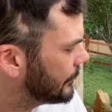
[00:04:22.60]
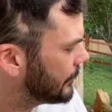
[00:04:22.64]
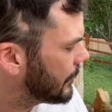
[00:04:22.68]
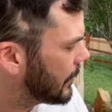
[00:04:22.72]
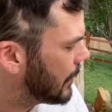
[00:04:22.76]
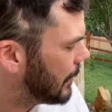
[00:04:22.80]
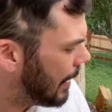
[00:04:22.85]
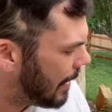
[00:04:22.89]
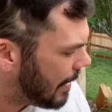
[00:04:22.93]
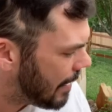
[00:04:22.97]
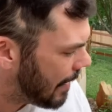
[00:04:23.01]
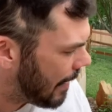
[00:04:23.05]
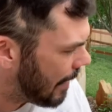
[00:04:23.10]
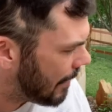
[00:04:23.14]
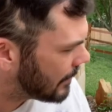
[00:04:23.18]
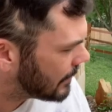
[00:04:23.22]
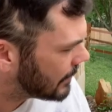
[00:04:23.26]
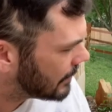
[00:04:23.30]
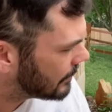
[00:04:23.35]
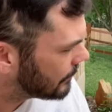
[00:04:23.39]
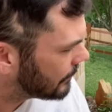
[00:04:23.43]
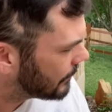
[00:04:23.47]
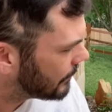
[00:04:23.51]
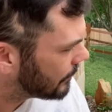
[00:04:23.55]
Yeah,
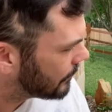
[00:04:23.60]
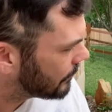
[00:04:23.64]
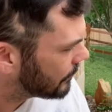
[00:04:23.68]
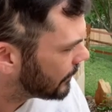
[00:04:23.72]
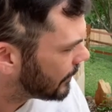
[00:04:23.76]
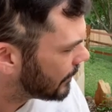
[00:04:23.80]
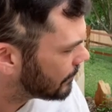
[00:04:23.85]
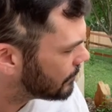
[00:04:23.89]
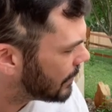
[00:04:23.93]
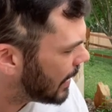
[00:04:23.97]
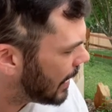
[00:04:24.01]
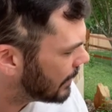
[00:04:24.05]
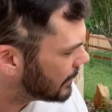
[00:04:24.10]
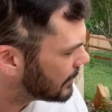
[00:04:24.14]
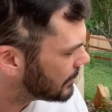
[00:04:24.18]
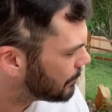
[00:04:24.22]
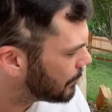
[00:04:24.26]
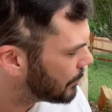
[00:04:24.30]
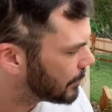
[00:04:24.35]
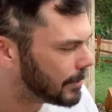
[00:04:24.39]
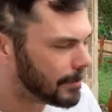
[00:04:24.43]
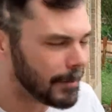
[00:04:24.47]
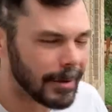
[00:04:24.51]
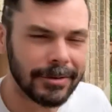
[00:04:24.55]
that's
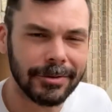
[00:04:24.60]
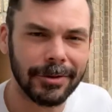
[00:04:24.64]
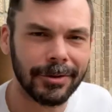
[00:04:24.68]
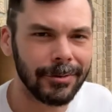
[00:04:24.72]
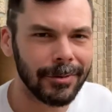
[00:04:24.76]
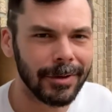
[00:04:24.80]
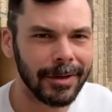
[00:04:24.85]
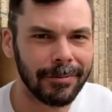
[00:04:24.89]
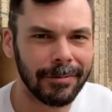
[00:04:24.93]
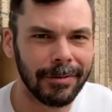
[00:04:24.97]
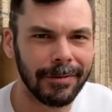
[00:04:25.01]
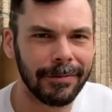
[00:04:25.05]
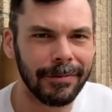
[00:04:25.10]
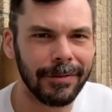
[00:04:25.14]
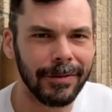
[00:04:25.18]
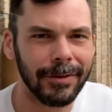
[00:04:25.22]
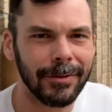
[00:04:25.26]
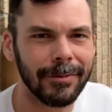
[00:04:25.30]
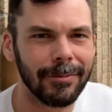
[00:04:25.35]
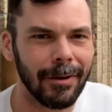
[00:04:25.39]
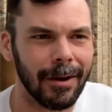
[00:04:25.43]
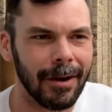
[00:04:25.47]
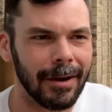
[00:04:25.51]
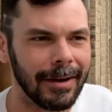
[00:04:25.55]
pretty much a quick
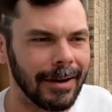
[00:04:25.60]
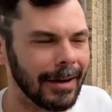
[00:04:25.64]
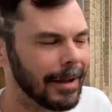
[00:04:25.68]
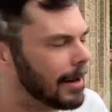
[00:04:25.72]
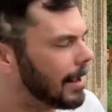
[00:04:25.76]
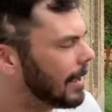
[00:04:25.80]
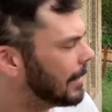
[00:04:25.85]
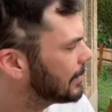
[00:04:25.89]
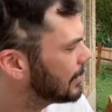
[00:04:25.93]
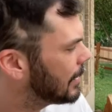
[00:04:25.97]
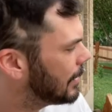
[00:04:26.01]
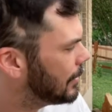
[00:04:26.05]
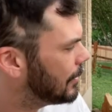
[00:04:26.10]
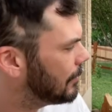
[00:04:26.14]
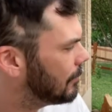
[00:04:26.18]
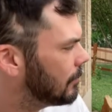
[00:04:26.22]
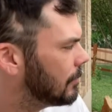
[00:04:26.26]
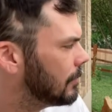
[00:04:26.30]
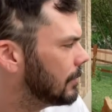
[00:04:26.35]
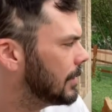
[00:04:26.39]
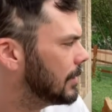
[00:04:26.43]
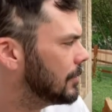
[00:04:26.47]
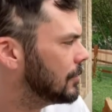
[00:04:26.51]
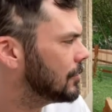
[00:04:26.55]
review on it. I think you
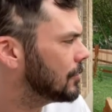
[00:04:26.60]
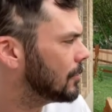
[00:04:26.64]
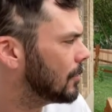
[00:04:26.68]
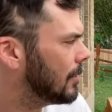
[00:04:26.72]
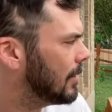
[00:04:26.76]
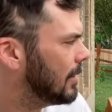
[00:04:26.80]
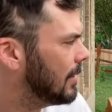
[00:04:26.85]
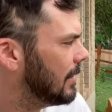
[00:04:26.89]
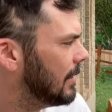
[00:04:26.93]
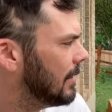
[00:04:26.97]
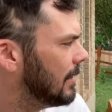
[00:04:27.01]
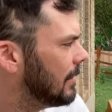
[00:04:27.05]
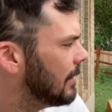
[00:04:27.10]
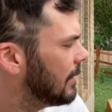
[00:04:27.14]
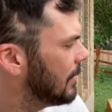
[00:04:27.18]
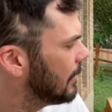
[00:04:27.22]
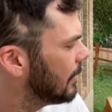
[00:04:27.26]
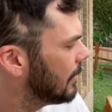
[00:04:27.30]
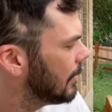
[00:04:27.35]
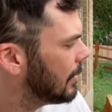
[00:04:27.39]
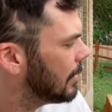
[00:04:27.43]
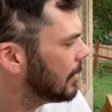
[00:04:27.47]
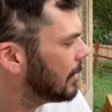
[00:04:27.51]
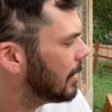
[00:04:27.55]
will enjoy it.
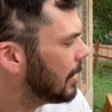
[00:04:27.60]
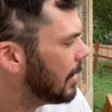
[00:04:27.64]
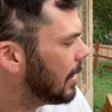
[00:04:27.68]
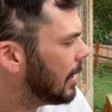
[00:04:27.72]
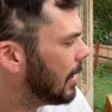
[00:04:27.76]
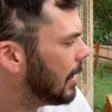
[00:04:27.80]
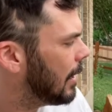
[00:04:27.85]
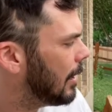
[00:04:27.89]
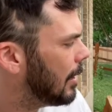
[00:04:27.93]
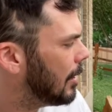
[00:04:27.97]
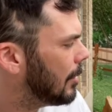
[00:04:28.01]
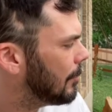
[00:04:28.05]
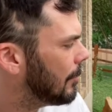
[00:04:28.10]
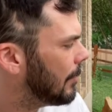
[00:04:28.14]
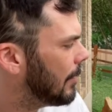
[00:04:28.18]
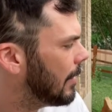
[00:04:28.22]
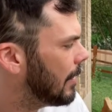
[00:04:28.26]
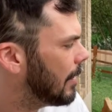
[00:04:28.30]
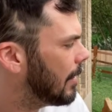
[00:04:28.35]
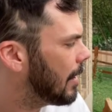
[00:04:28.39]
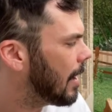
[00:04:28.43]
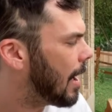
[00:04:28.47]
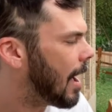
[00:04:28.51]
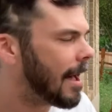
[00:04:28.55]

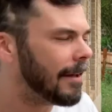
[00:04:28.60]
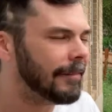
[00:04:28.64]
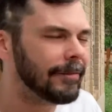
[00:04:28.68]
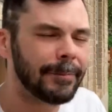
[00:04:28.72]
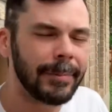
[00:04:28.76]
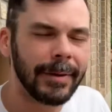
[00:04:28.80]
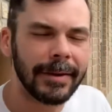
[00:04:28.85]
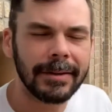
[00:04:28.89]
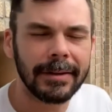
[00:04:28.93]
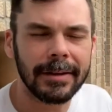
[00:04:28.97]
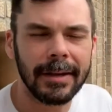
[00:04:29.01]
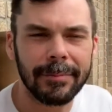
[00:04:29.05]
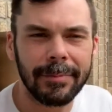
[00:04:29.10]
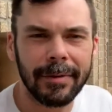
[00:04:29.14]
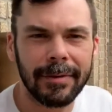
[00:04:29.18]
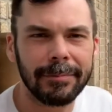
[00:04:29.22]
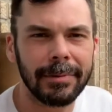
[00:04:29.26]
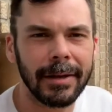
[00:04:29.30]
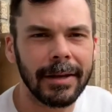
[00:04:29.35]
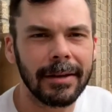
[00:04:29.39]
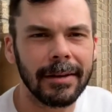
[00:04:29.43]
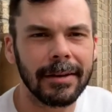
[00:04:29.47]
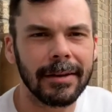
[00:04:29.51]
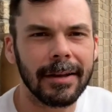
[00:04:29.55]
I've picked it up. I
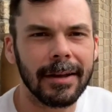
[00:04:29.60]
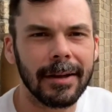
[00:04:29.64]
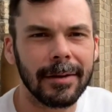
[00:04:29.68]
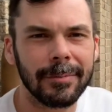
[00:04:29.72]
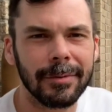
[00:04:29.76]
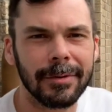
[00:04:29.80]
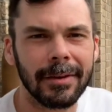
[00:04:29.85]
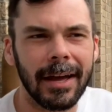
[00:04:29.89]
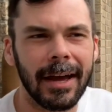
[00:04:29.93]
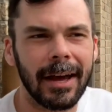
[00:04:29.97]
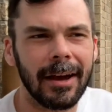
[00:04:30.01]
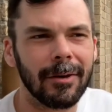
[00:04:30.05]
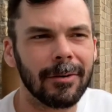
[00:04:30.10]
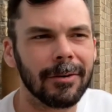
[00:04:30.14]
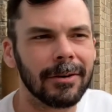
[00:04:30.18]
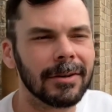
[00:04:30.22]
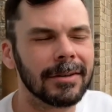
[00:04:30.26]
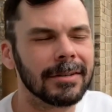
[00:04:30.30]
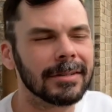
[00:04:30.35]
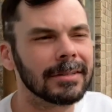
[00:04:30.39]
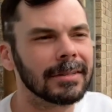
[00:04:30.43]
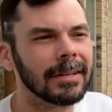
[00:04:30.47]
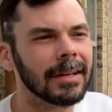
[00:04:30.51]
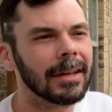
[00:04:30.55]
played it a couple
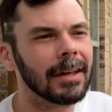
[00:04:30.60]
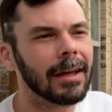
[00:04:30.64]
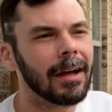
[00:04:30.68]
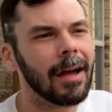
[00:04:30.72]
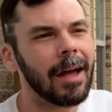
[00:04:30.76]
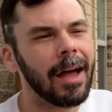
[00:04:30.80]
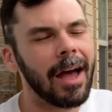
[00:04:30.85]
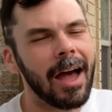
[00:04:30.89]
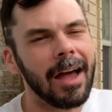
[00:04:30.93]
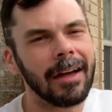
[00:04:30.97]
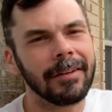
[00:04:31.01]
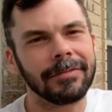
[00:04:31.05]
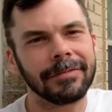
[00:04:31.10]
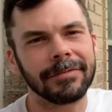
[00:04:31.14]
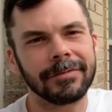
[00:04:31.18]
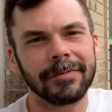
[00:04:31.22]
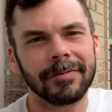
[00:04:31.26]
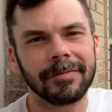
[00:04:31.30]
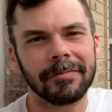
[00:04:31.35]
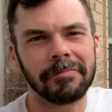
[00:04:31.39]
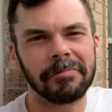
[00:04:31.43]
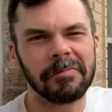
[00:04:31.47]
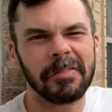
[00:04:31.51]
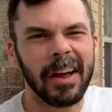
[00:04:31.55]
hours. I've
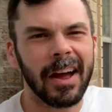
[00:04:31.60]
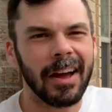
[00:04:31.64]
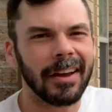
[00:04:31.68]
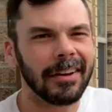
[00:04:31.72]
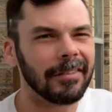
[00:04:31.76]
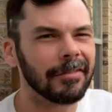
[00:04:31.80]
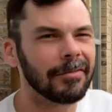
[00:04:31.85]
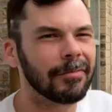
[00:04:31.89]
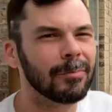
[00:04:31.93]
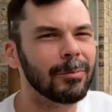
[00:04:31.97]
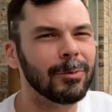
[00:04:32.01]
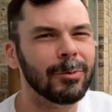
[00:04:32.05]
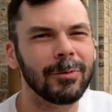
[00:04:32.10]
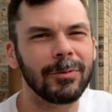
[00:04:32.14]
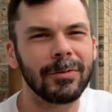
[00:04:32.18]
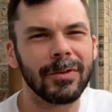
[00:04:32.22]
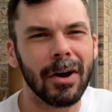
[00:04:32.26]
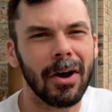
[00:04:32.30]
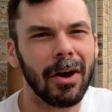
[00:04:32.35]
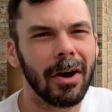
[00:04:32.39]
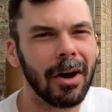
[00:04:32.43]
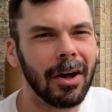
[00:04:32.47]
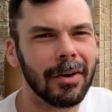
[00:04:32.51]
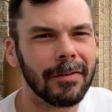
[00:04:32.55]
kind of moved
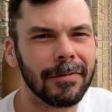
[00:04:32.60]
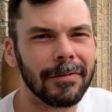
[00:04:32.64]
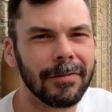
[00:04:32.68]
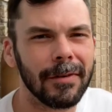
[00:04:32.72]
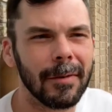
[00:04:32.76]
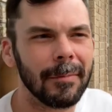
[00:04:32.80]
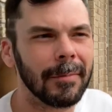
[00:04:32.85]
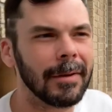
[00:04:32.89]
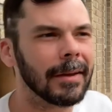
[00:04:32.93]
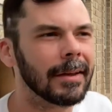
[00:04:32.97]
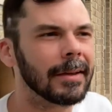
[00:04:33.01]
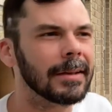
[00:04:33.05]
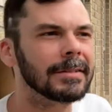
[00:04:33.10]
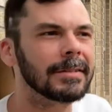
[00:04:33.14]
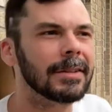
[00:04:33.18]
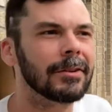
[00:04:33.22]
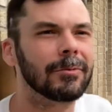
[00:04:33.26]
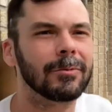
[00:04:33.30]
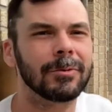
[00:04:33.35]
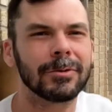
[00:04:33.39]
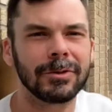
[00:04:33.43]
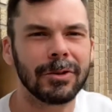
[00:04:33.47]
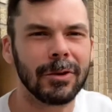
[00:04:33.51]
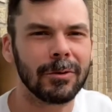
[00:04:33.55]
on from it because
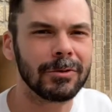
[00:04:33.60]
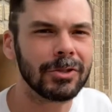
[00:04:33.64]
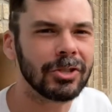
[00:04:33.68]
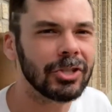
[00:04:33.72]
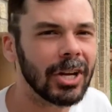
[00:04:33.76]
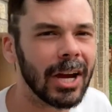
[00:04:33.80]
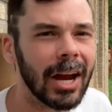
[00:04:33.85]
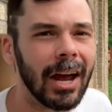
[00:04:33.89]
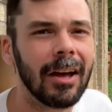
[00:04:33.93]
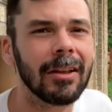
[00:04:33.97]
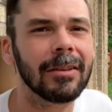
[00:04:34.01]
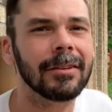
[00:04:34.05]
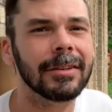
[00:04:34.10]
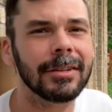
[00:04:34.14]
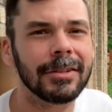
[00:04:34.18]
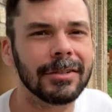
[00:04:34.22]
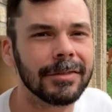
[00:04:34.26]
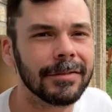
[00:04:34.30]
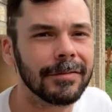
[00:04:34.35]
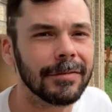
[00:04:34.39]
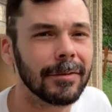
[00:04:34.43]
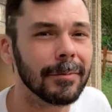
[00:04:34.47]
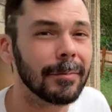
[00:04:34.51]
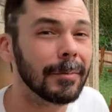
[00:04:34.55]
there was no
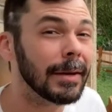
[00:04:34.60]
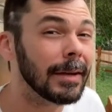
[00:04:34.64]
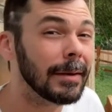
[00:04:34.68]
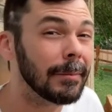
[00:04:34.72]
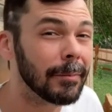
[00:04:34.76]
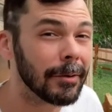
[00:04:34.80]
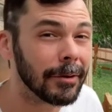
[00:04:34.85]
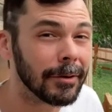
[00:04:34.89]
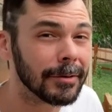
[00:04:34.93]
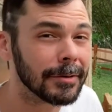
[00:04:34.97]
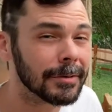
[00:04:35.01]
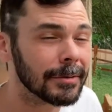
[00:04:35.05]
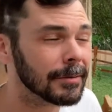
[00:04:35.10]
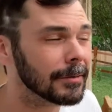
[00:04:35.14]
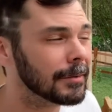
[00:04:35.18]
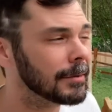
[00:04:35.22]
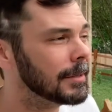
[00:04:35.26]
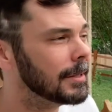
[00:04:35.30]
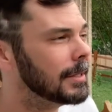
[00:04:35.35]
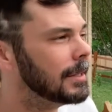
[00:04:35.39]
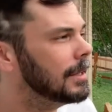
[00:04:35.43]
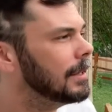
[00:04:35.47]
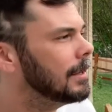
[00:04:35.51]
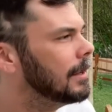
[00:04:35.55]
challenge for me
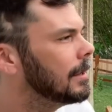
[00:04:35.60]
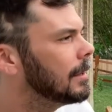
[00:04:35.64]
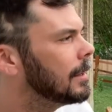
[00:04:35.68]
personally.